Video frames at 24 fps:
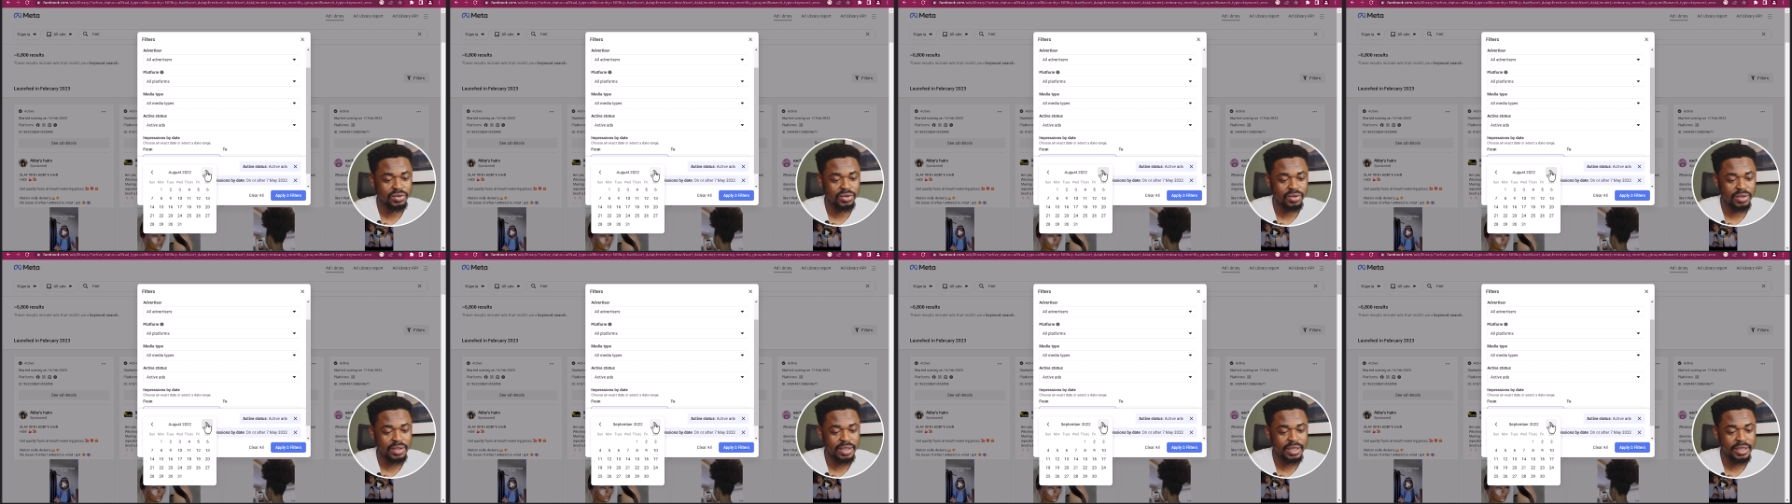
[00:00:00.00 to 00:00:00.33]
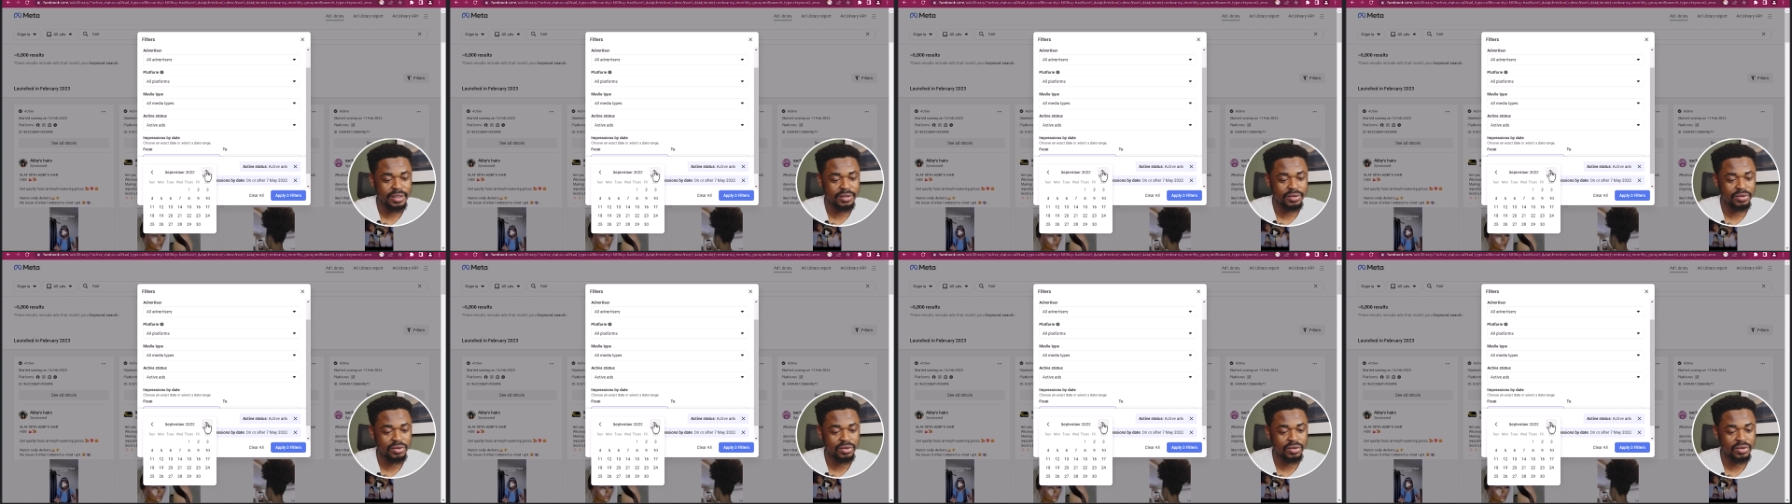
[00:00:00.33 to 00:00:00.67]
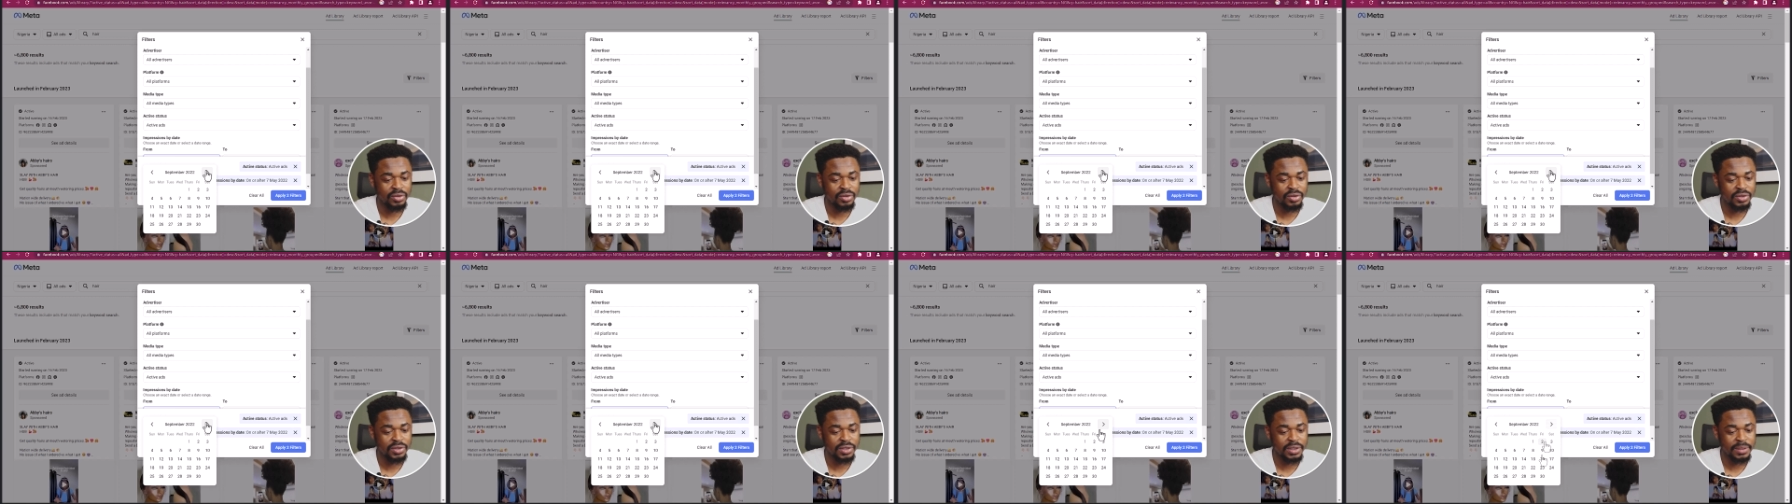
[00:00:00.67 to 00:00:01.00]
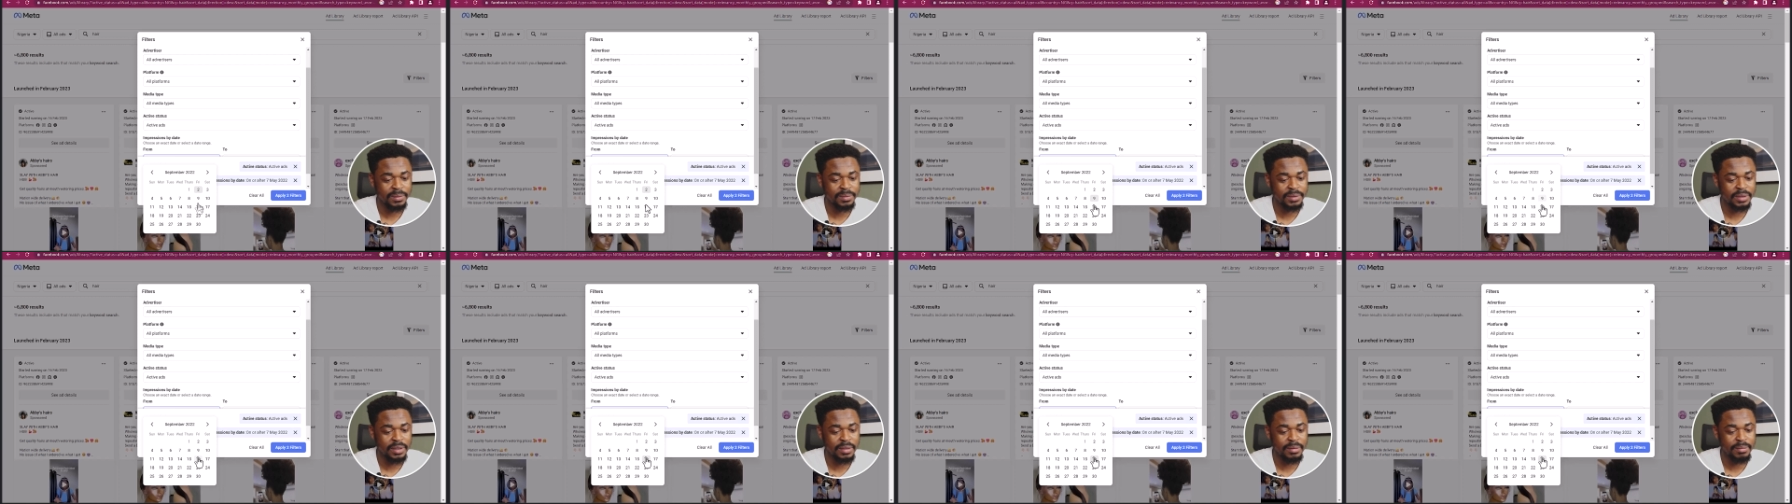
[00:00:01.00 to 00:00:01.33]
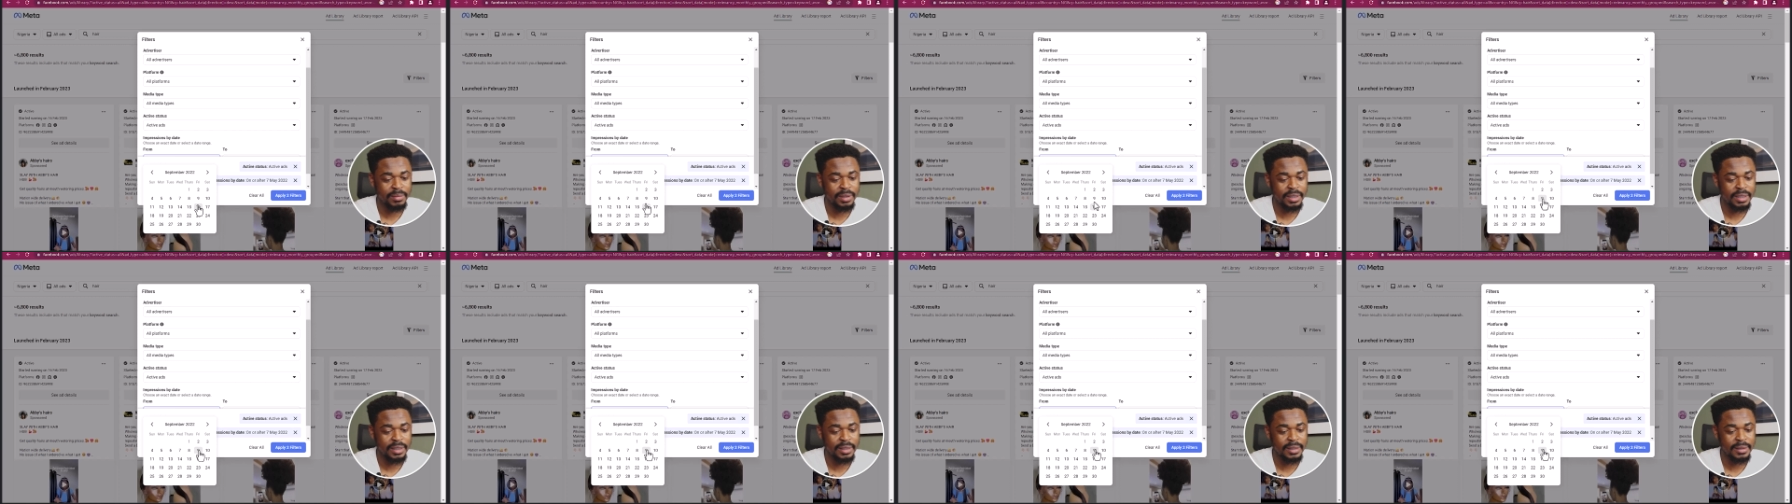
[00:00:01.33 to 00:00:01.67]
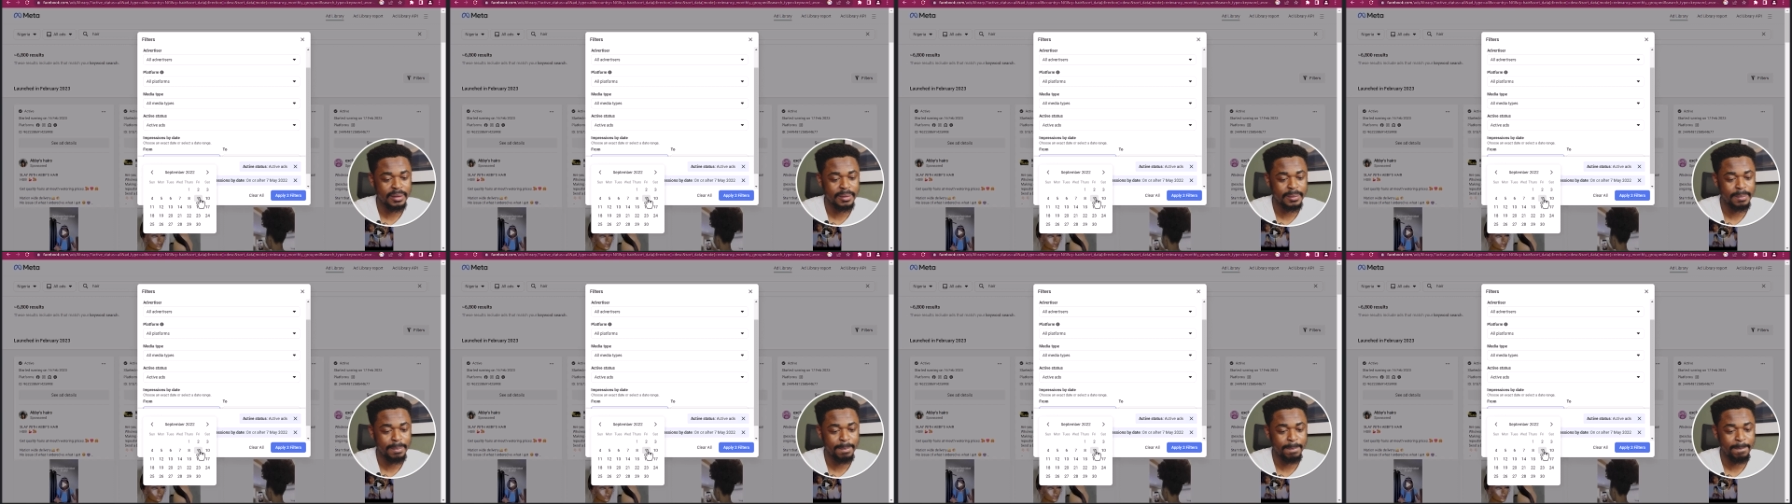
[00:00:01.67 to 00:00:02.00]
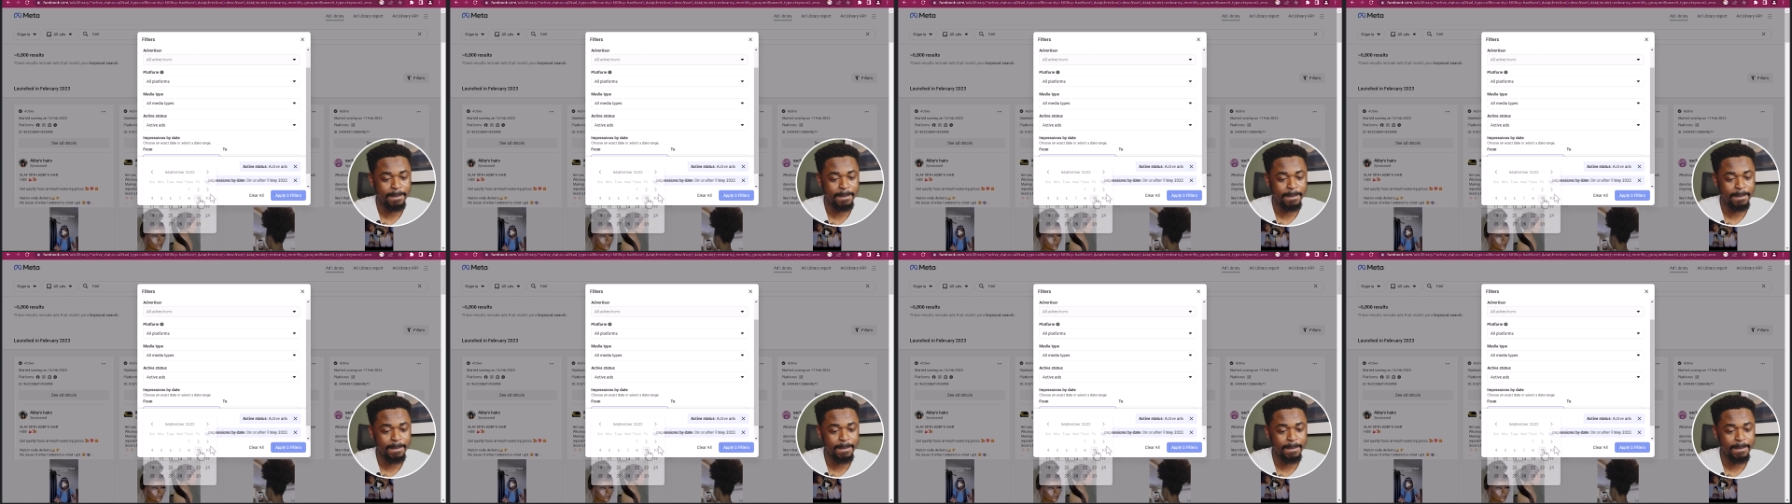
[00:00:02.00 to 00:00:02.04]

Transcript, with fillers: July, August, September